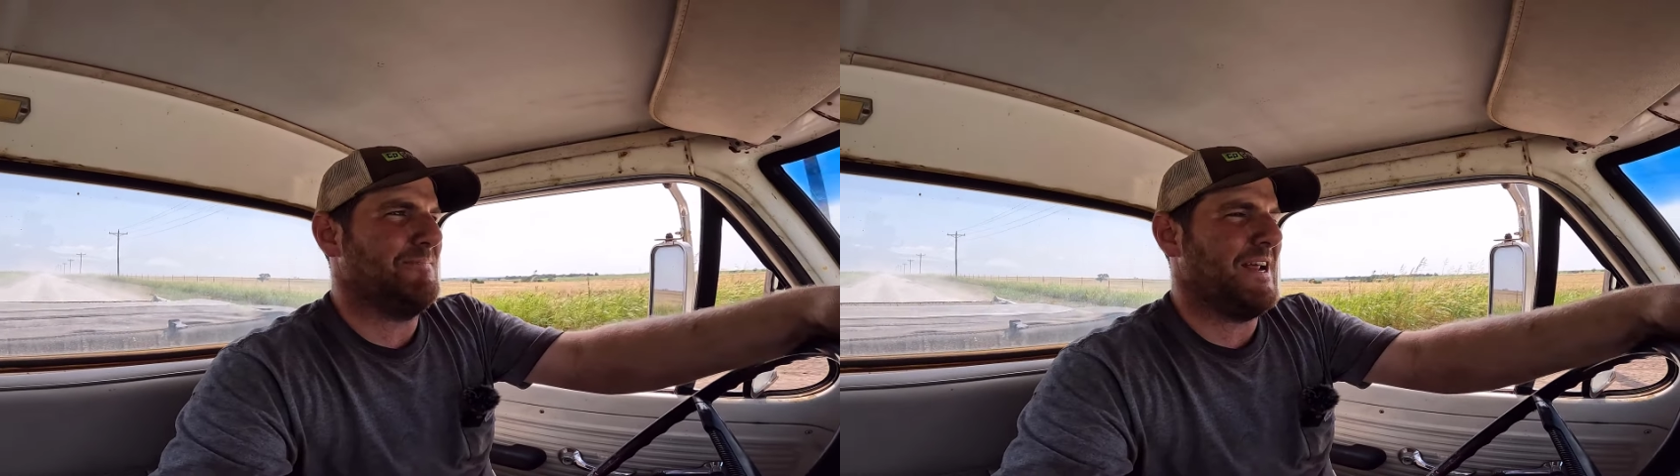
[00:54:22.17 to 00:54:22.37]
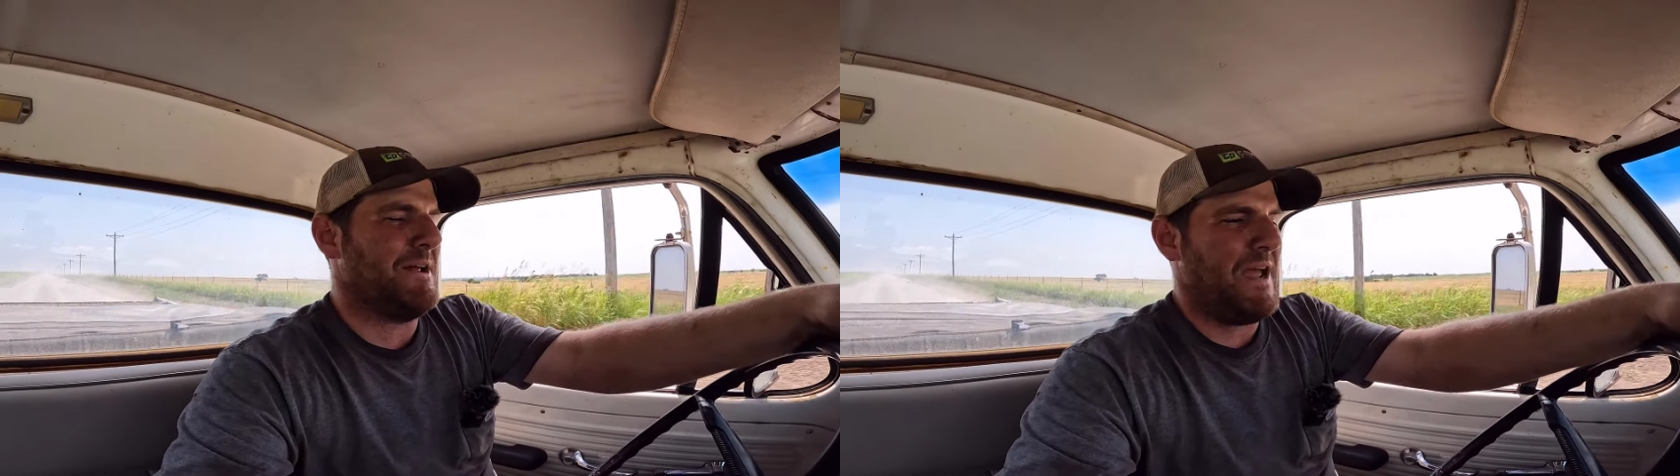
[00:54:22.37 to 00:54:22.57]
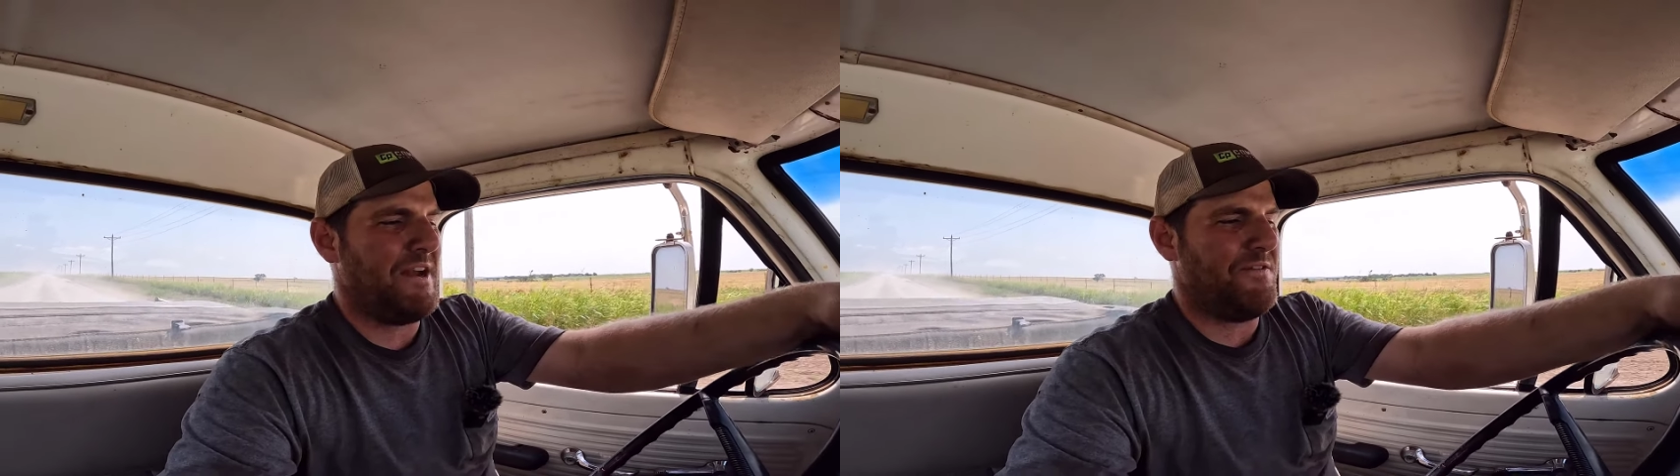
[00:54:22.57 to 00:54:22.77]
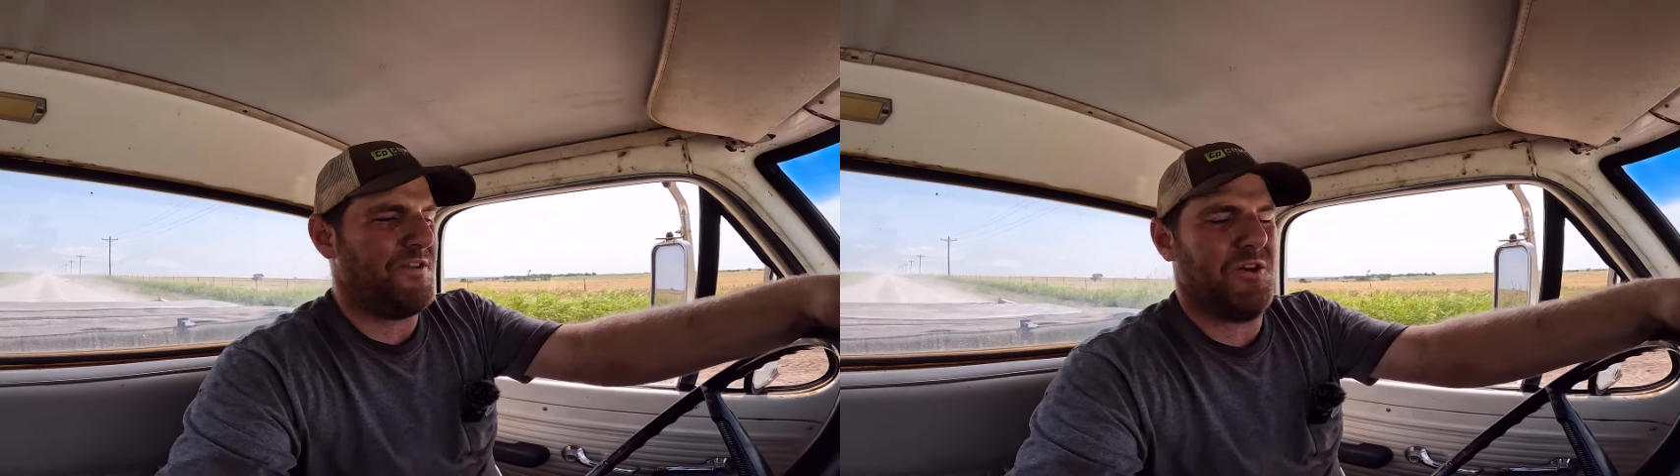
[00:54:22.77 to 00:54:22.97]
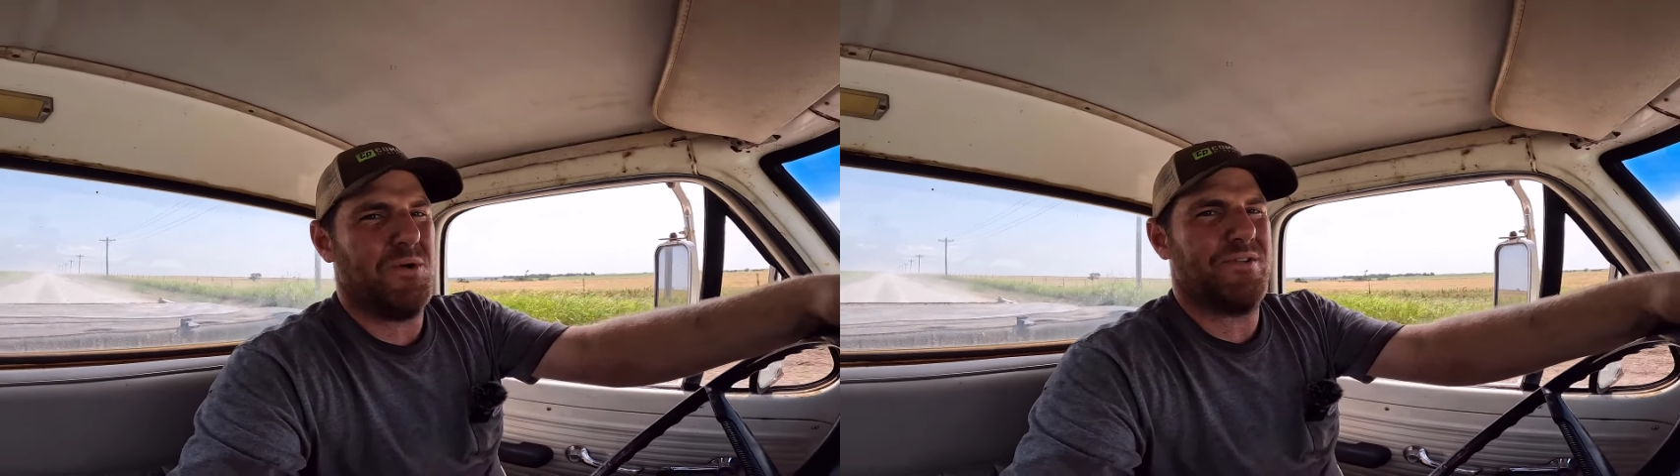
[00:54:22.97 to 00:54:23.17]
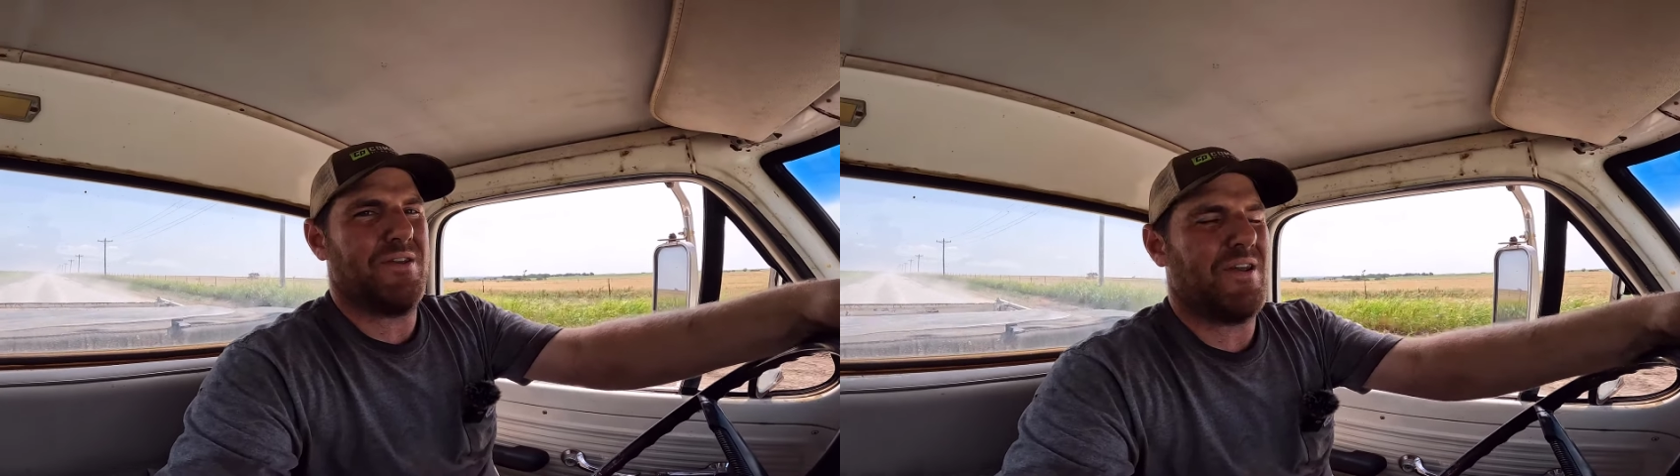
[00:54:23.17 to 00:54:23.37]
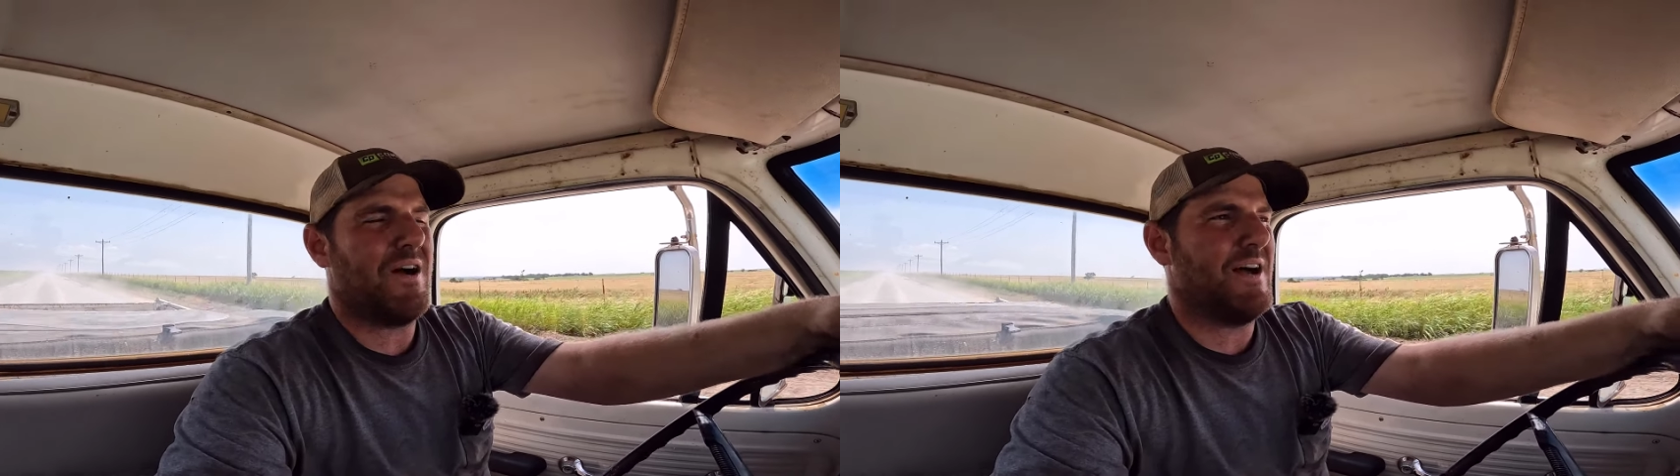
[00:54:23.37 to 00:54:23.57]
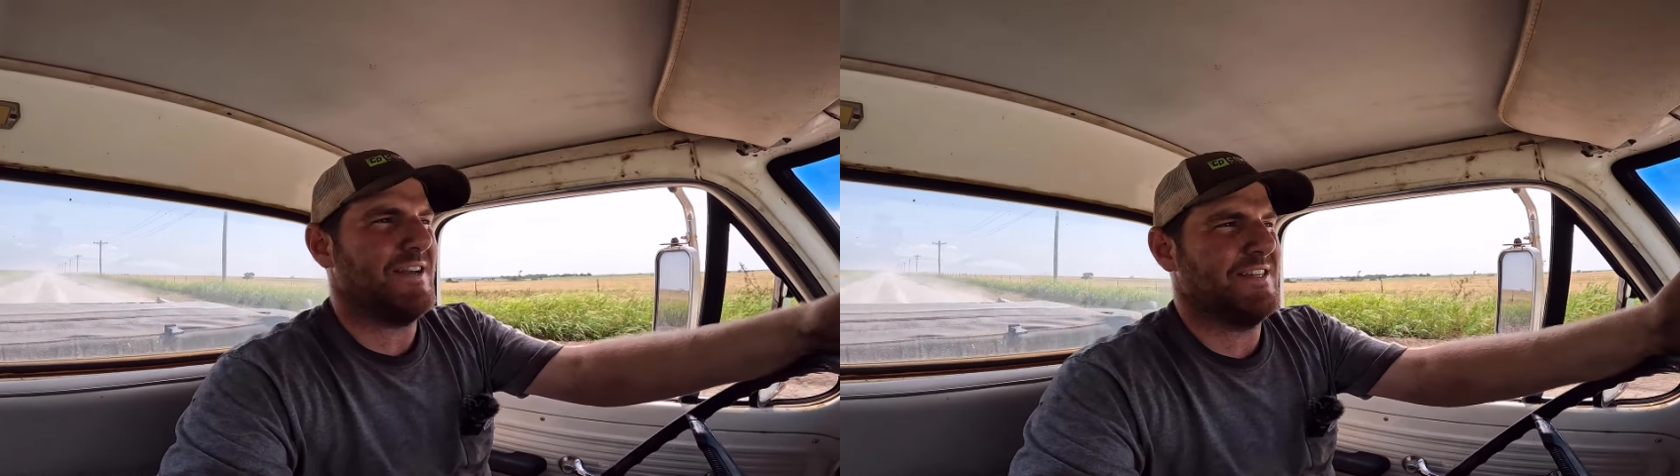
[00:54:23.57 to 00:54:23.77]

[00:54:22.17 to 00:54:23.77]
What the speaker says: man, I've had to fiddle with it a lot.